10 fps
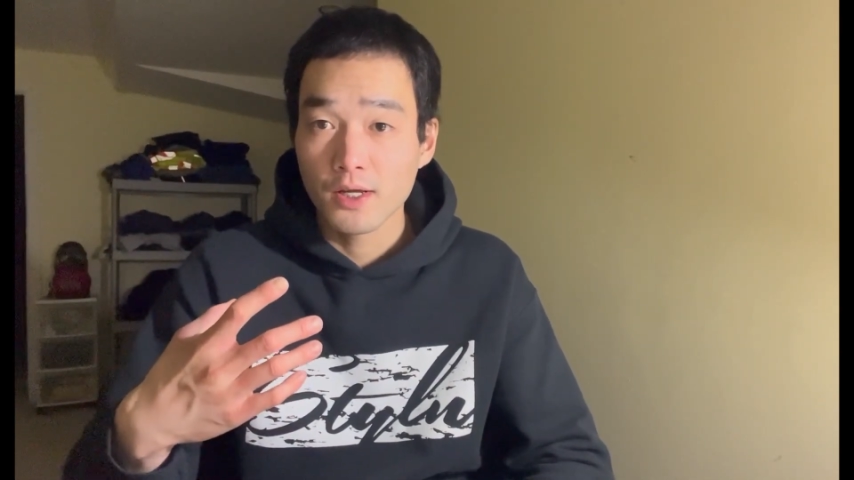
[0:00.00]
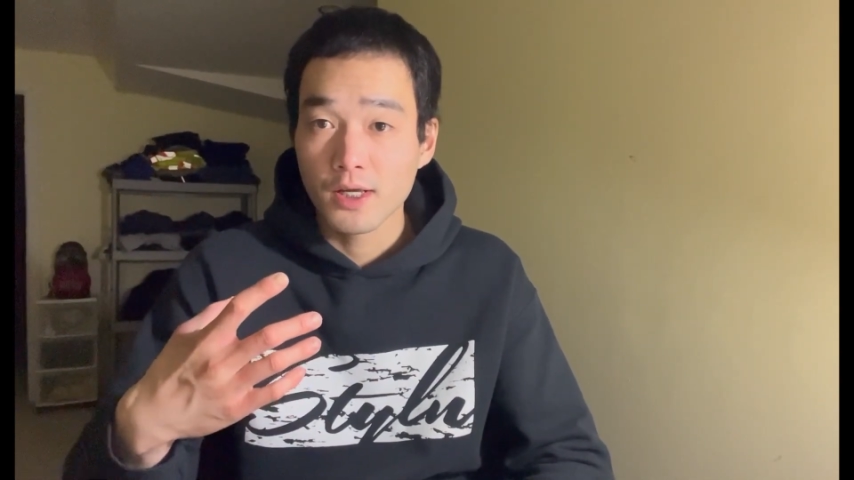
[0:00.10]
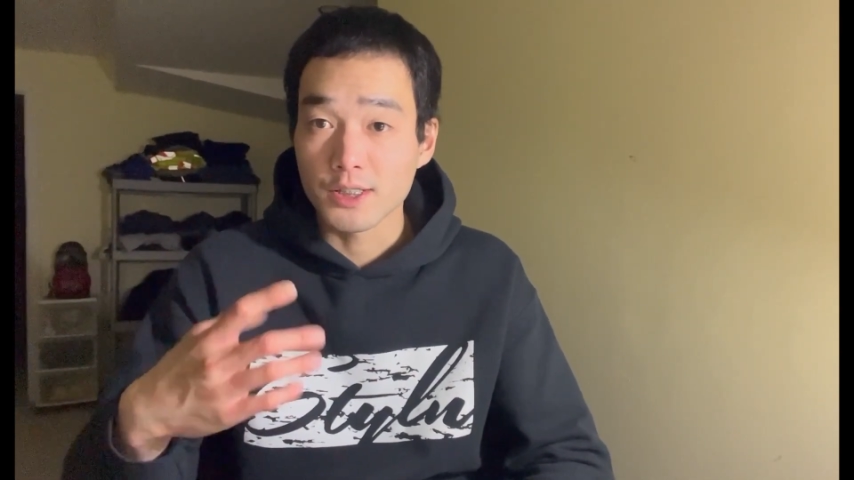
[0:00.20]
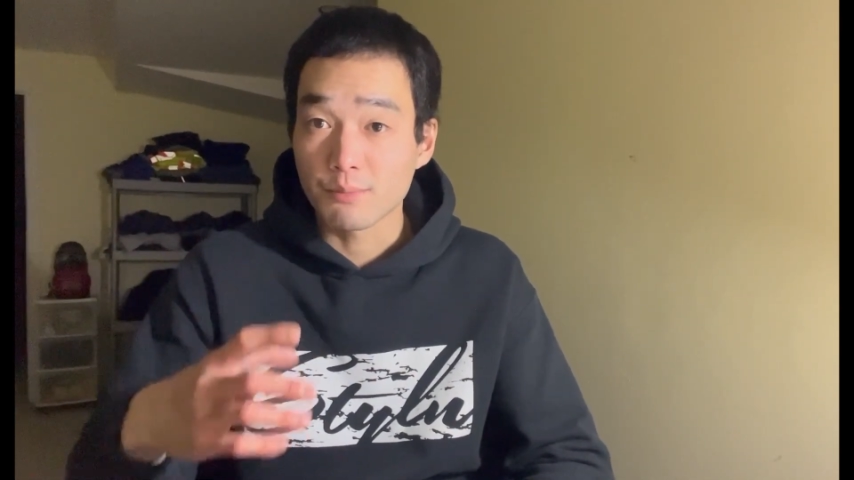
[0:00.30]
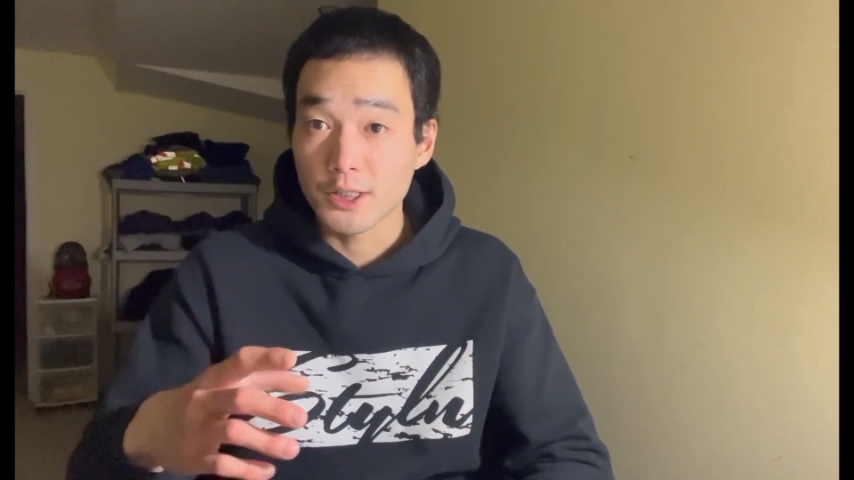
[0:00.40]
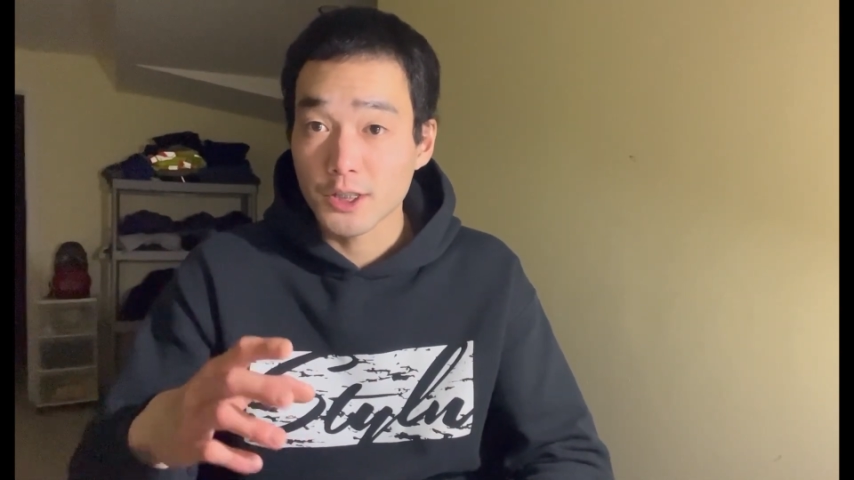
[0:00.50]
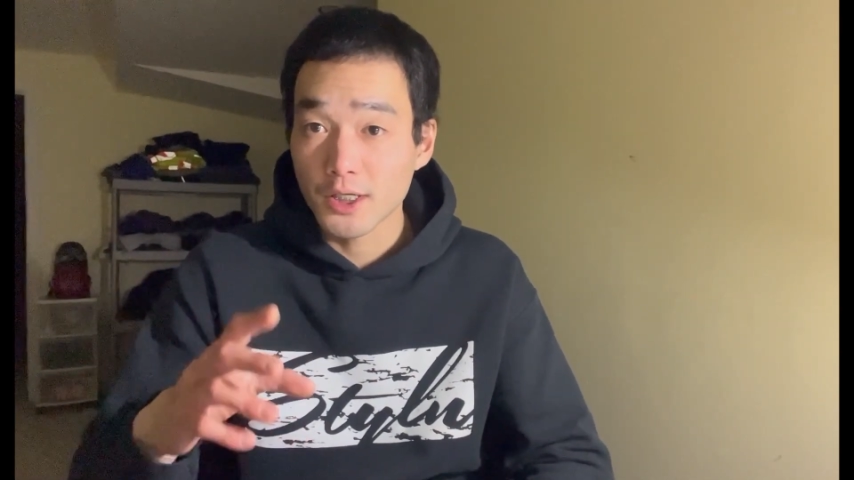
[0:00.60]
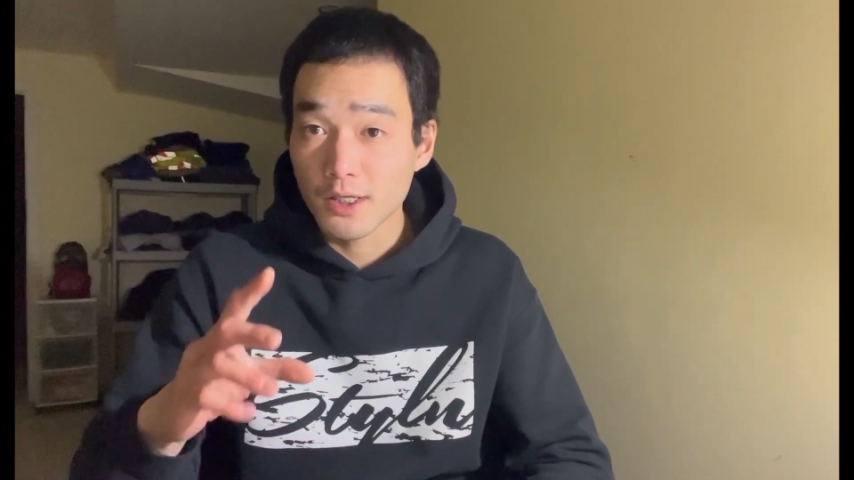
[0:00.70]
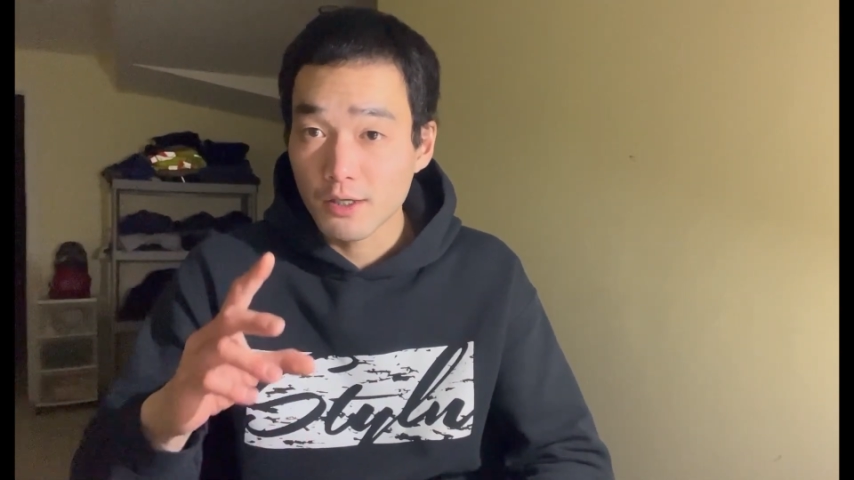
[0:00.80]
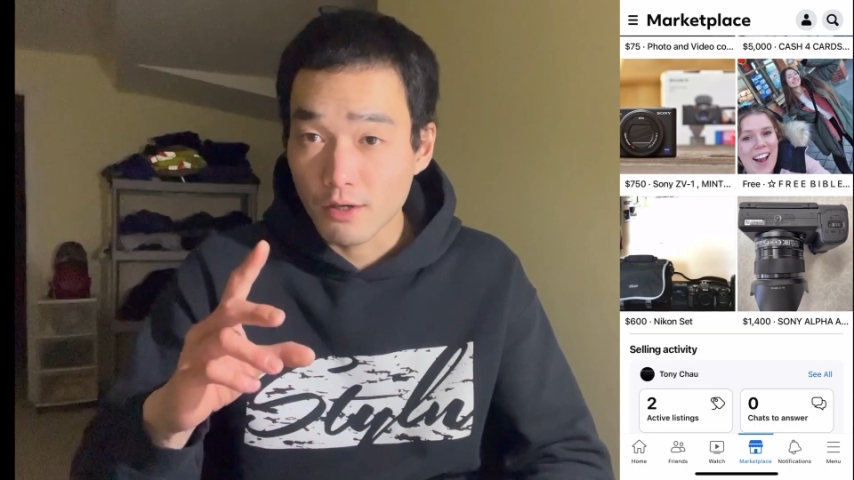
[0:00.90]

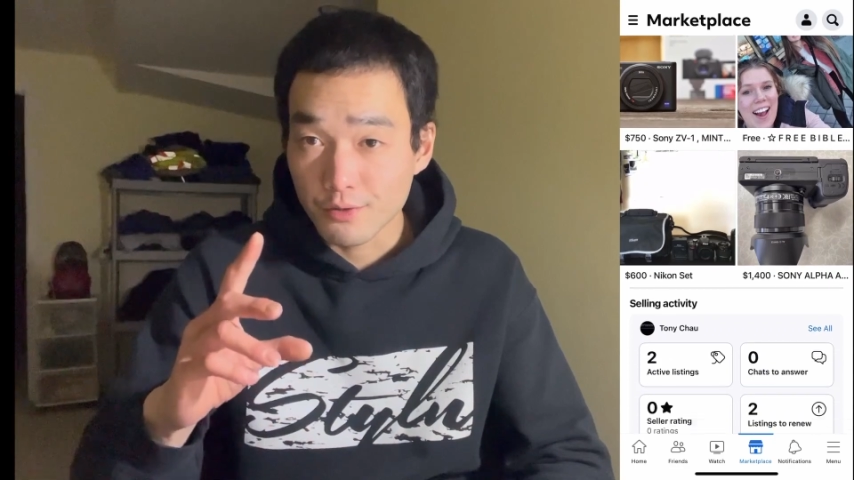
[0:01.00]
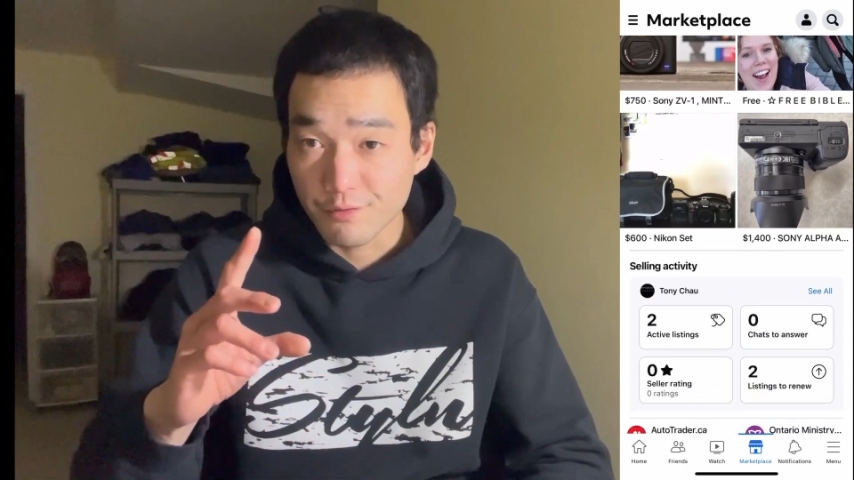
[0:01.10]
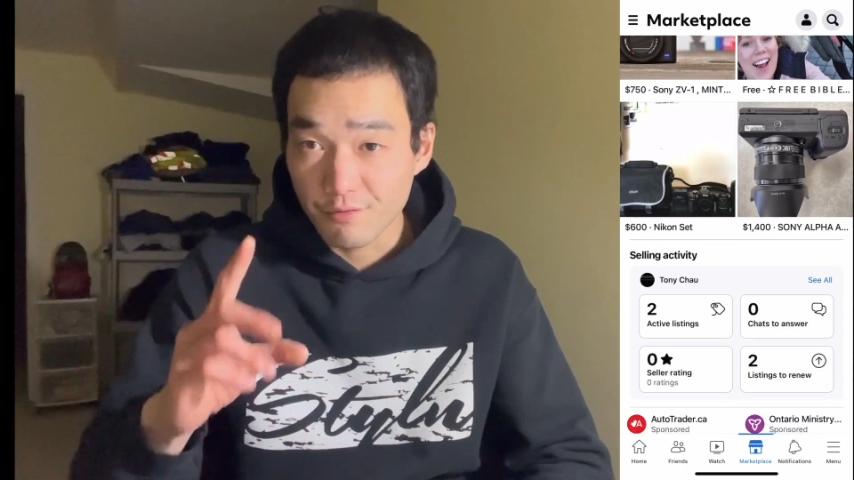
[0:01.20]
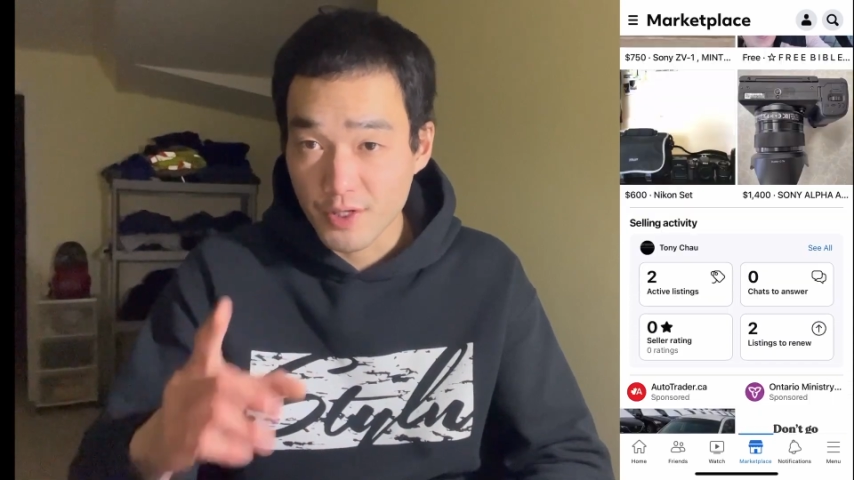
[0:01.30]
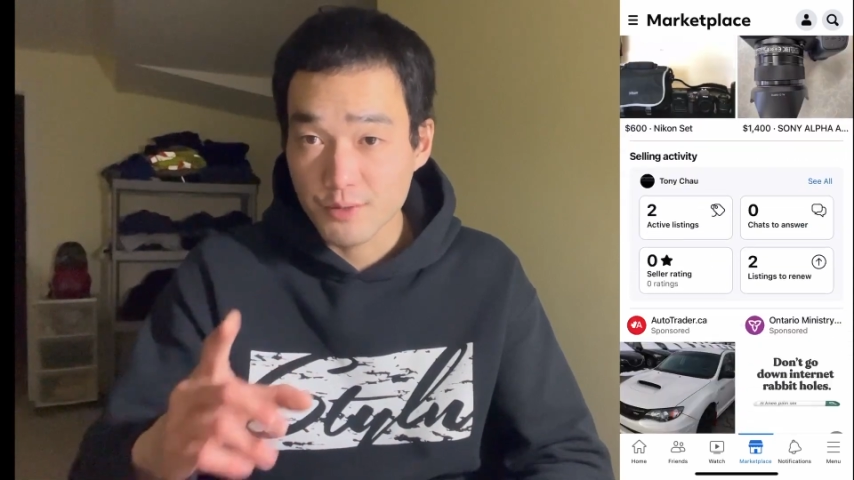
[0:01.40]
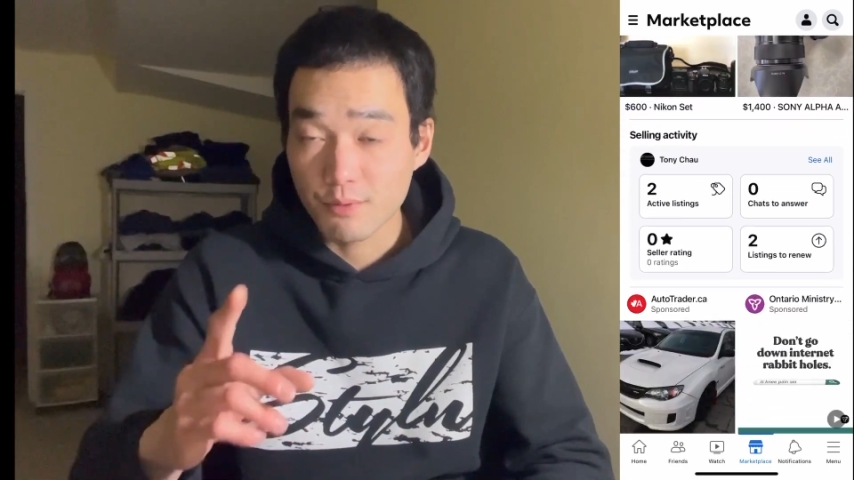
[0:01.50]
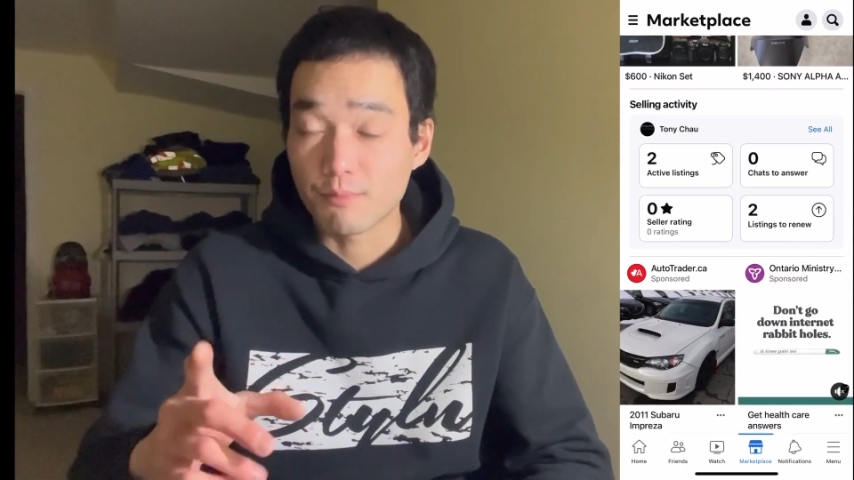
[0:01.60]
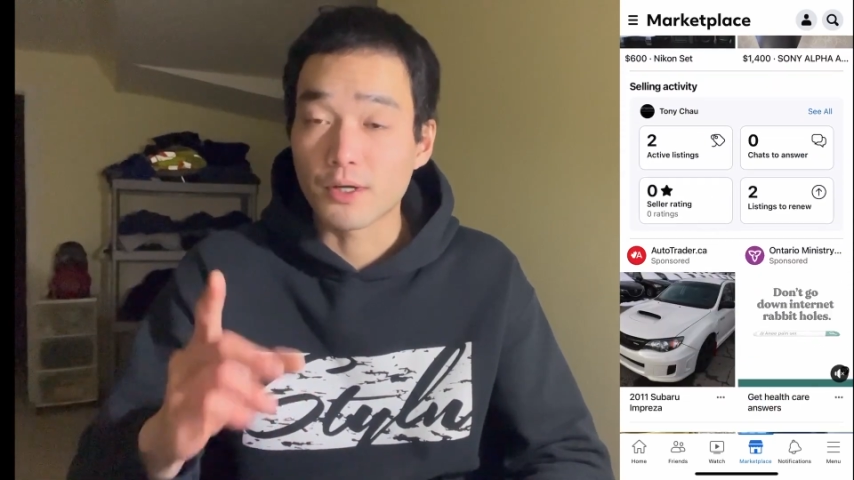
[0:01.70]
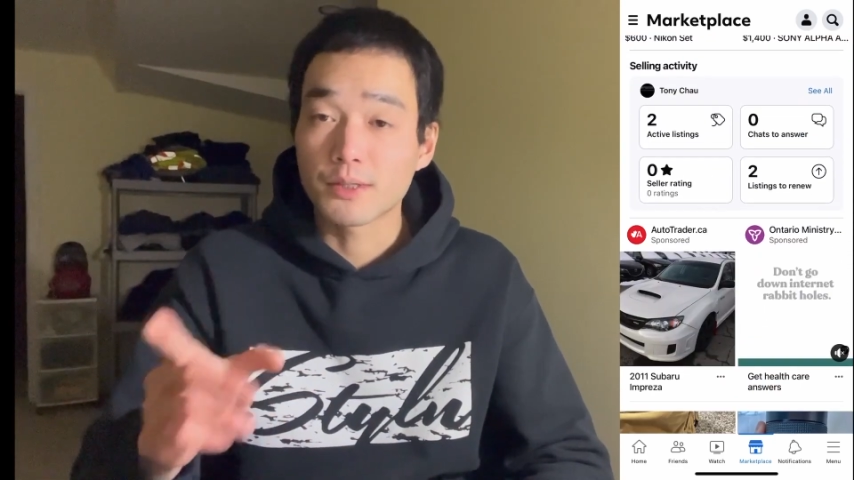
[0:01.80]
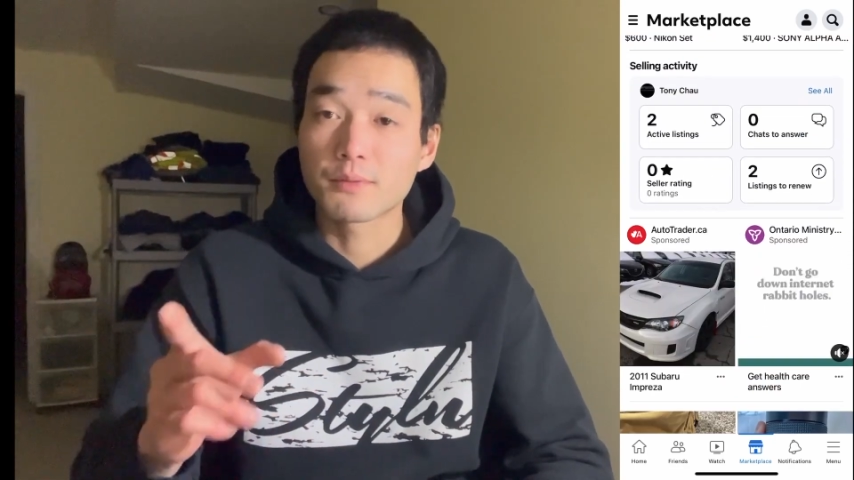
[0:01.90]
especially called the Facebook
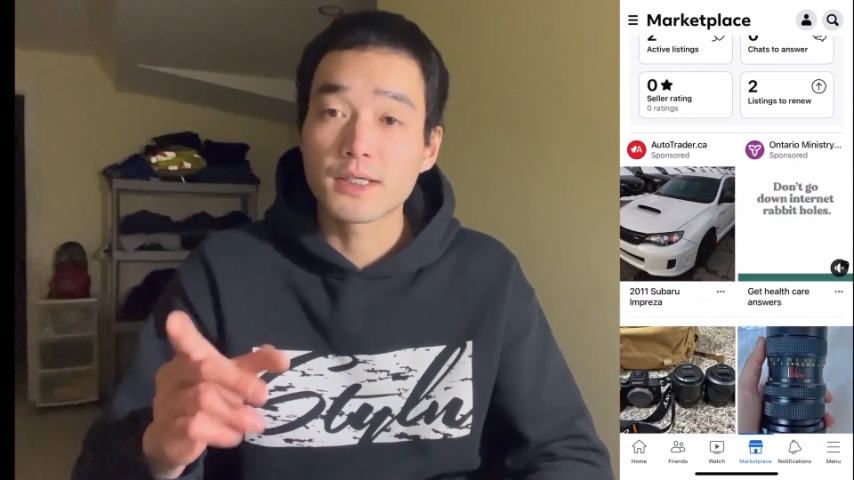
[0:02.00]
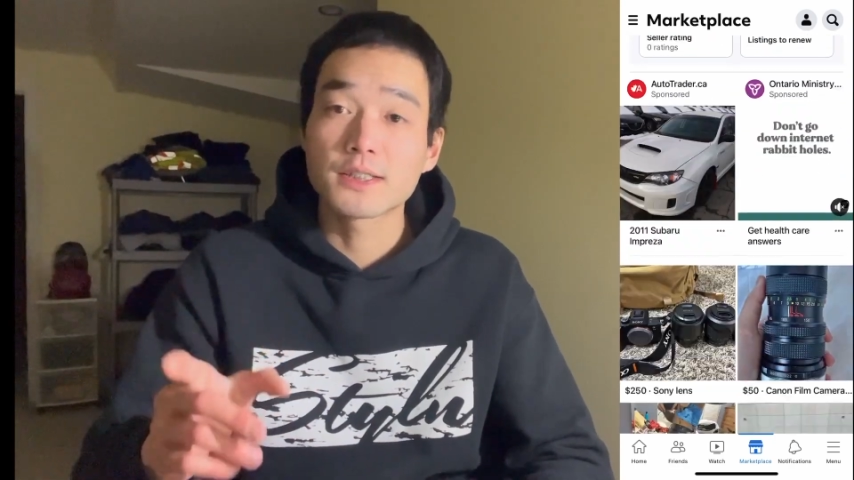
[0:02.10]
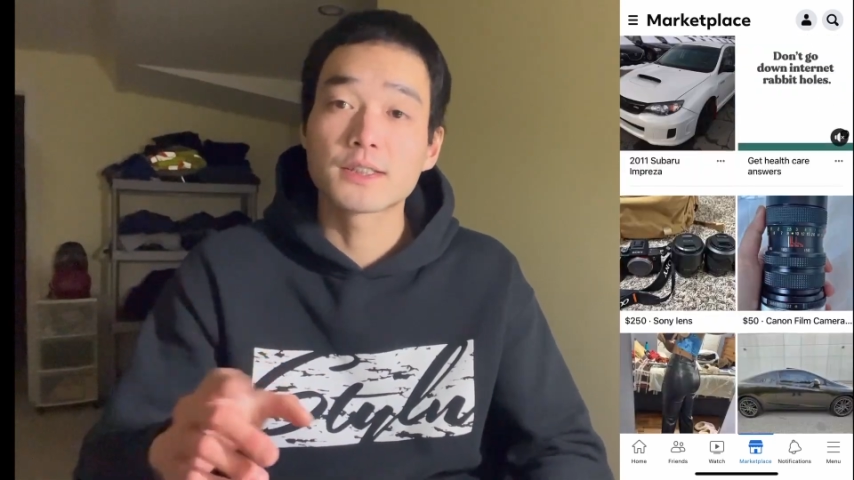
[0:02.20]
Marketplace.